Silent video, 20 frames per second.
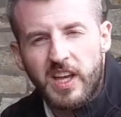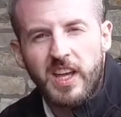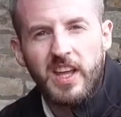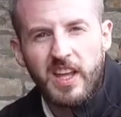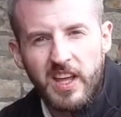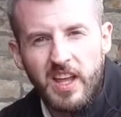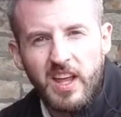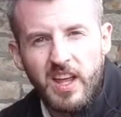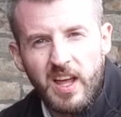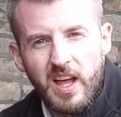
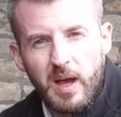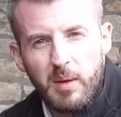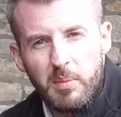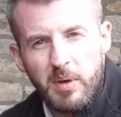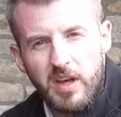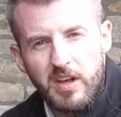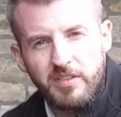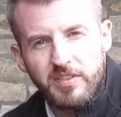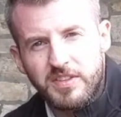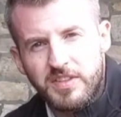I
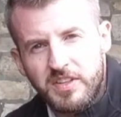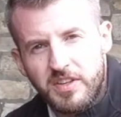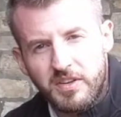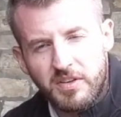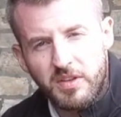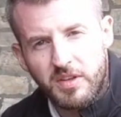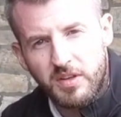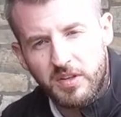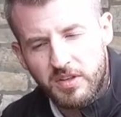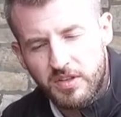bet if it's
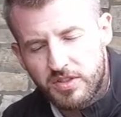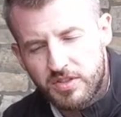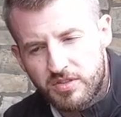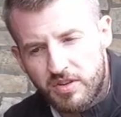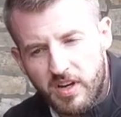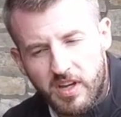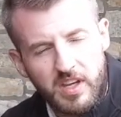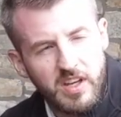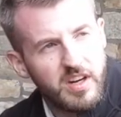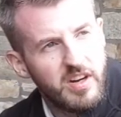near the
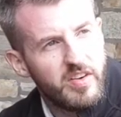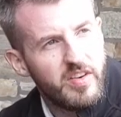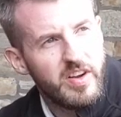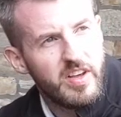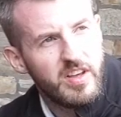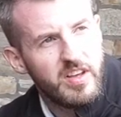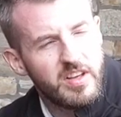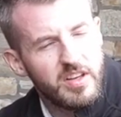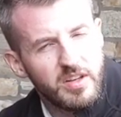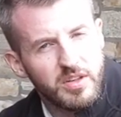striking
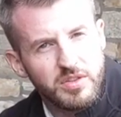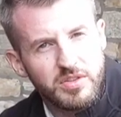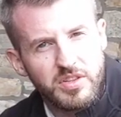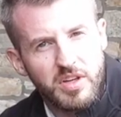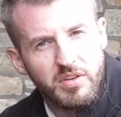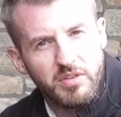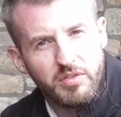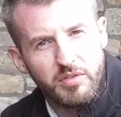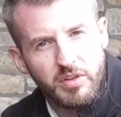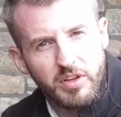area, it'll
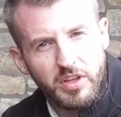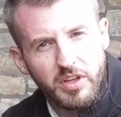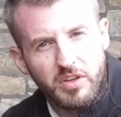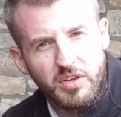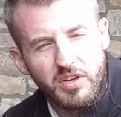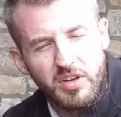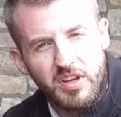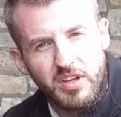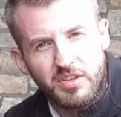sound really good.